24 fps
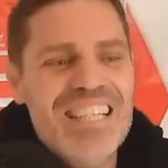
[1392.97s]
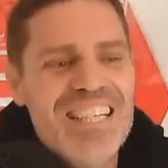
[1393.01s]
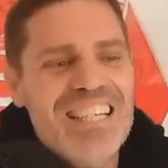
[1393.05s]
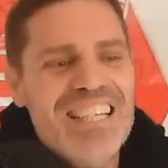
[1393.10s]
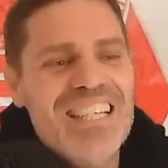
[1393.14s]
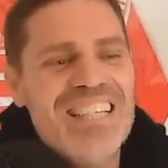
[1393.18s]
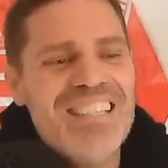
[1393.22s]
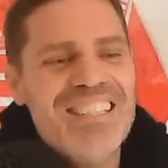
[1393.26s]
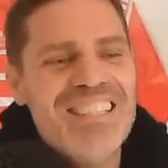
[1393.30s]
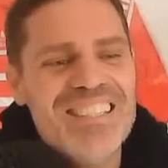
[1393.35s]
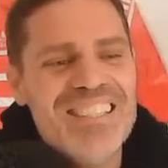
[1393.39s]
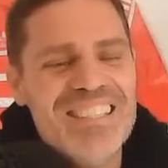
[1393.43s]

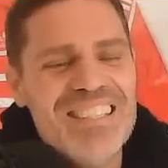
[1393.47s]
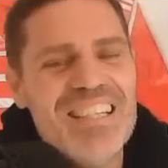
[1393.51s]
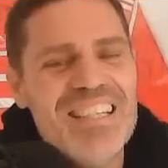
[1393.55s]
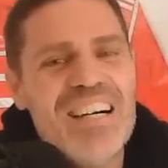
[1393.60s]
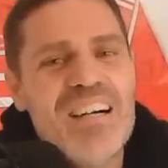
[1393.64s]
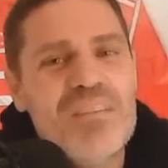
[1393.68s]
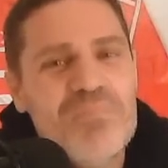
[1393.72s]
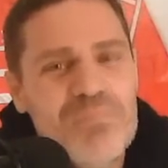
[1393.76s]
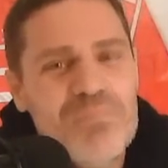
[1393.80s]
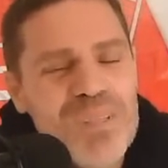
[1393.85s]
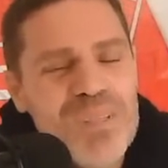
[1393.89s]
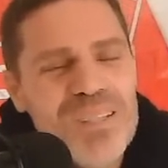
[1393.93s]
And
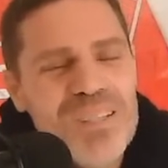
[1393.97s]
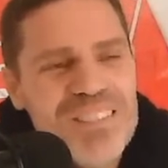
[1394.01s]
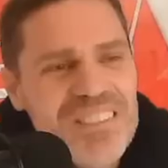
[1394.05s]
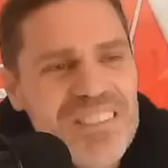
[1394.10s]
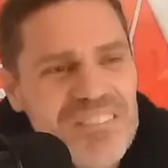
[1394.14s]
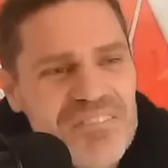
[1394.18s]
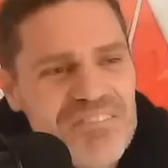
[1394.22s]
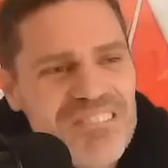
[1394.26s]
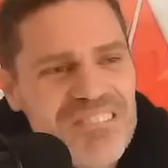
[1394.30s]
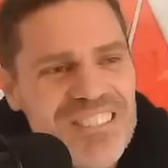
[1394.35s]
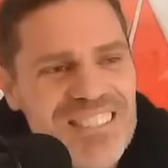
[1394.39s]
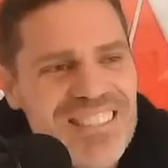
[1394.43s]
I'm bloody
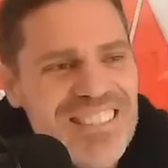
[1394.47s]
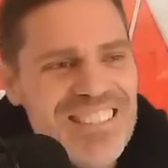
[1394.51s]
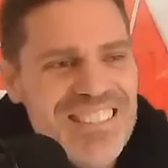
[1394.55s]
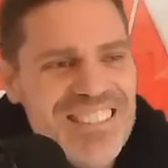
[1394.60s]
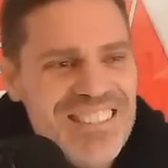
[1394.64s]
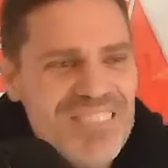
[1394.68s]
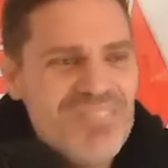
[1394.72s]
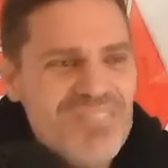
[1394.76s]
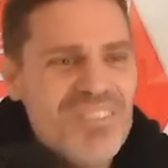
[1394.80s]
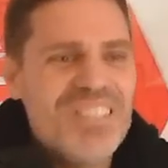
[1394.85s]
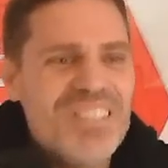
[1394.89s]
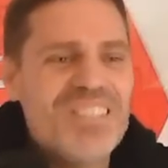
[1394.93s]

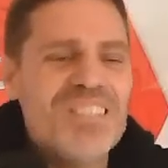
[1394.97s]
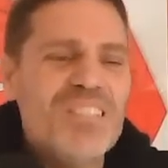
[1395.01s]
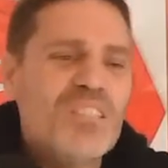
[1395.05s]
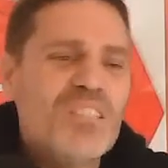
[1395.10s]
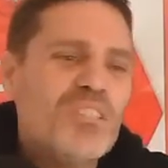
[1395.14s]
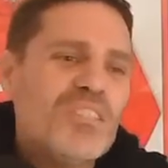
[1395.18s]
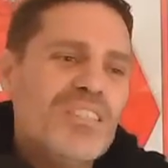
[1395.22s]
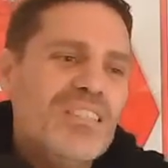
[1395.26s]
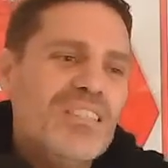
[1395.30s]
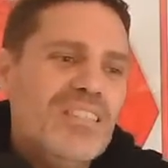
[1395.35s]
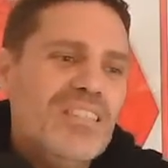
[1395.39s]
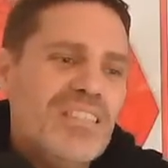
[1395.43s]
freezing
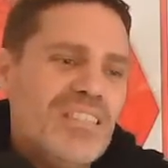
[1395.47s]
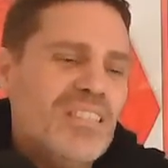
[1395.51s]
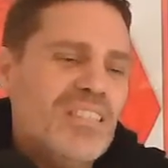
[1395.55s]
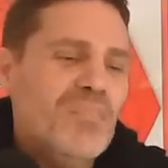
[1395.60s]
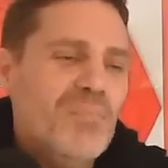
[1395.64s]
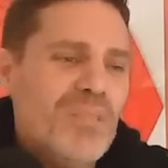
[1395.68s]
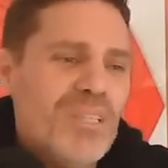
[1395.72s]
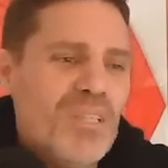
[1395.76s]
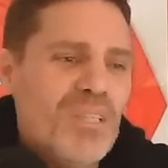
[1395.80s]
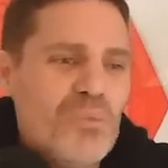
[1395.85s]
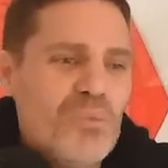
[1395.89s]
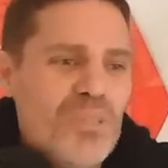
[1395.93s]
because it's in the
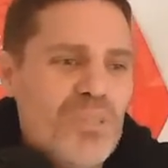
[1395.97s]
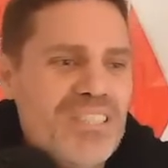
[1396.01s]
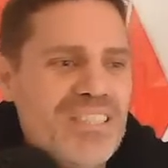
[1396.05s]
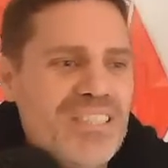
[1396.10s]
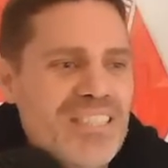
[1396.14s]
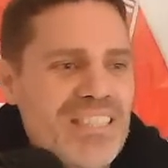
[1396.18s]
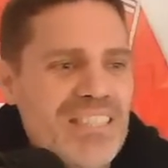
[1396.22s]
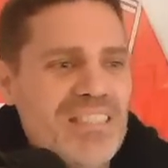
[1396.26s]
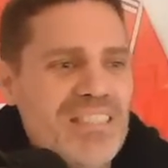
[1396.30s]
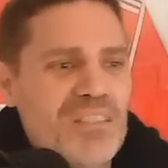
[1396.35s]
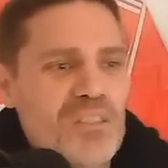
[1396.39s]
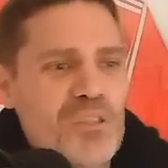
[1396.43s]
middle of
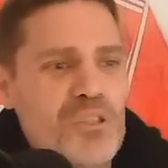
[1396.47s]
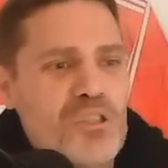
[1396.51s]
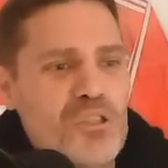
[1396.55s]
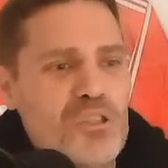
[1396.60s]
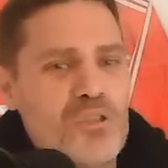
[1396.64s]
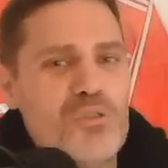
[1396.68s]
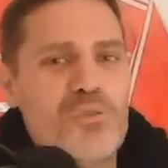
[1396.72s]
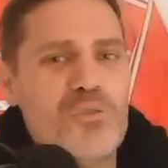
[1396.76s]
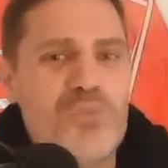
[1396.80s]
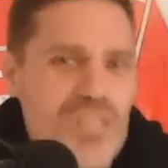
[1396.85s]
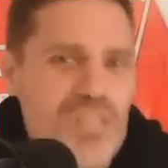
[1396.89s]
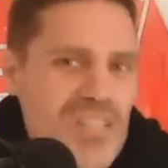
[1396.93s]
winter here. The
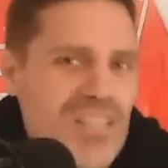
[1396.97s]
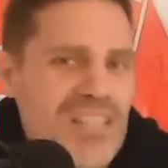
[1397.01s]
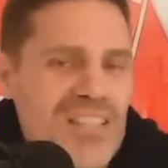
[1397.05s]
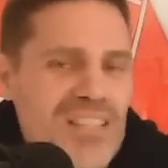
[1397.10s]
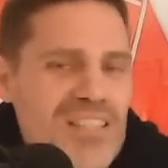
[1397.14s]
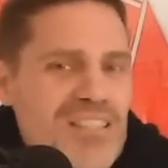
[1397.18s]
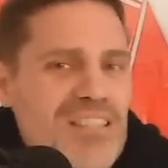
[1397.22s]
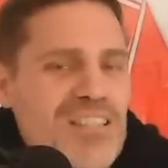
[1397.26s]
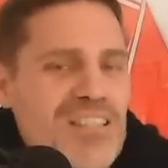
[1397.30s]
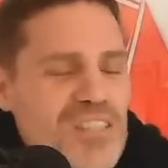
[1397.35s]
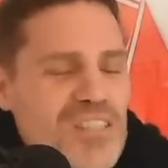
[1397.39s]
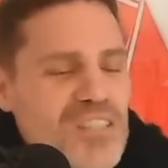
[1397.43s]
snow is
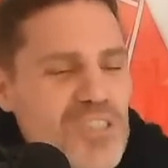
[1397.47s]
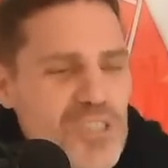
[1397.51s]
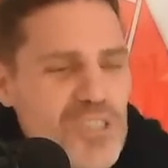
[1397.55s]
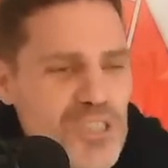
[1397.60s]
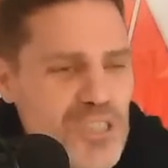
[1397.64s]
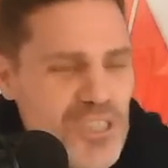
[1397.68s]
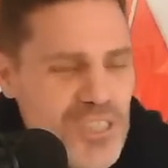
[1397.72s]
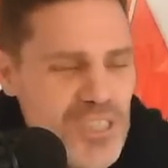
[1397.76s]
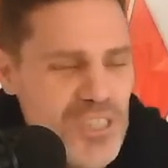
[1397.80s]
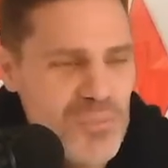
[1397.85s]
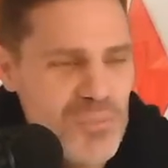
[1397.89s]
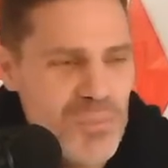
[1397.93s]
like 6
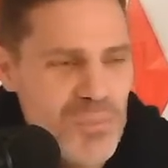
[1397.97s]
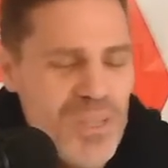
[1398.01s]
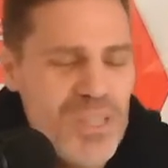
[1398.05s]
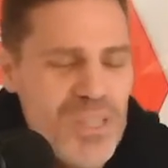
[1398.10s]
inches deep.